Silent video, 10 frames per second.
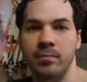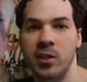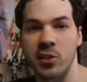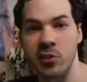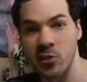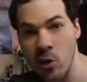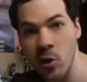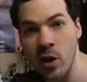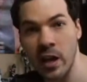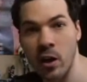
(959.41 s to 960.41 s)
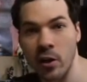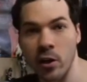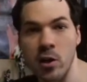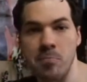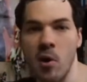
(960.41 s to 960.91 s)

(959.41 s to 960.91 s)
concerning on her